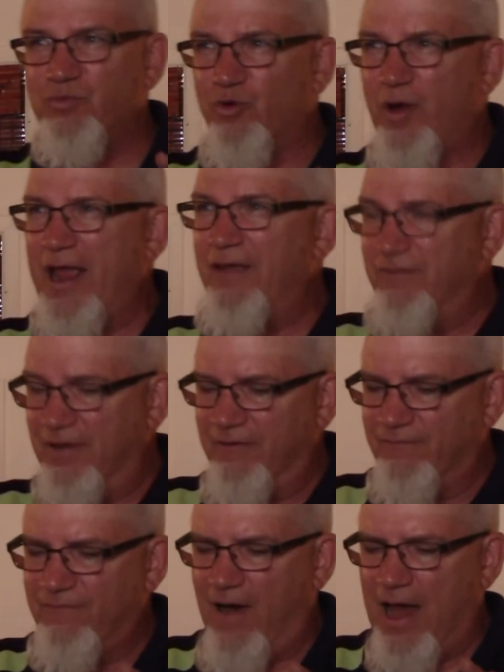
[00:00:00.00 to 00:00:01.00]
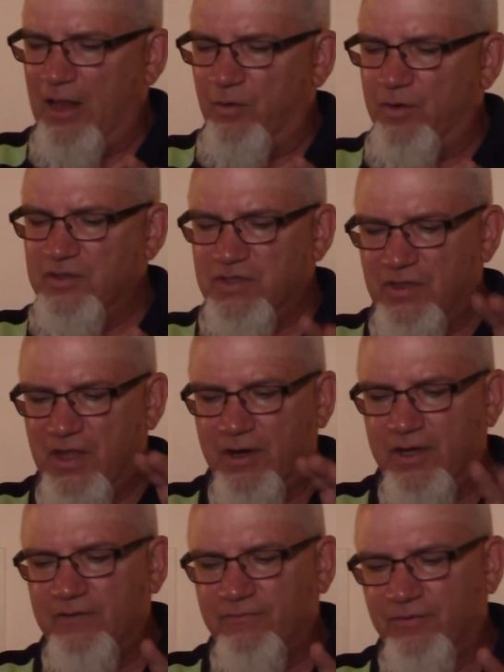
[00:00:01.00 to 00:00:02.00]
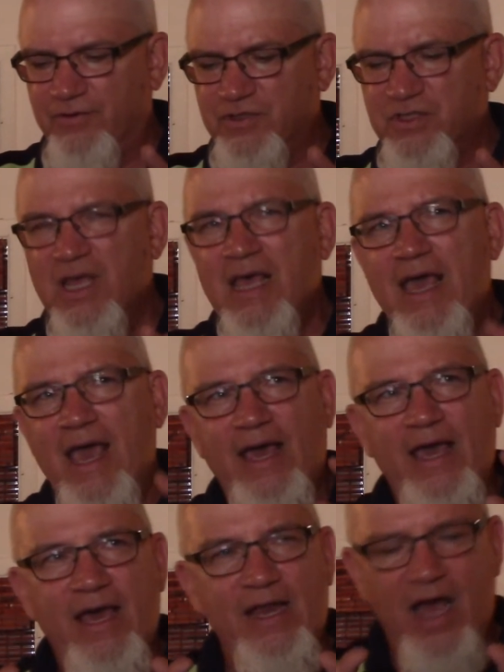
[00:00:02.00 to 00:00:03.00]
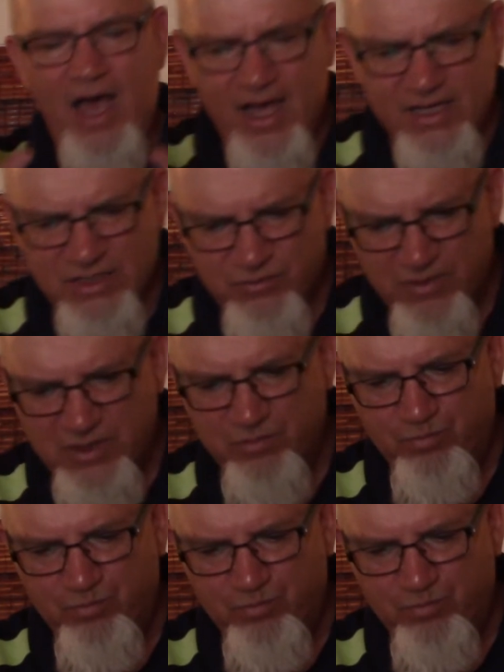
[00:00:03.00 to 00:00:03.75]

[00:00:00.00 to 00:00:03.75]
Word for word: Moravian followers and their influence. And, and Huss was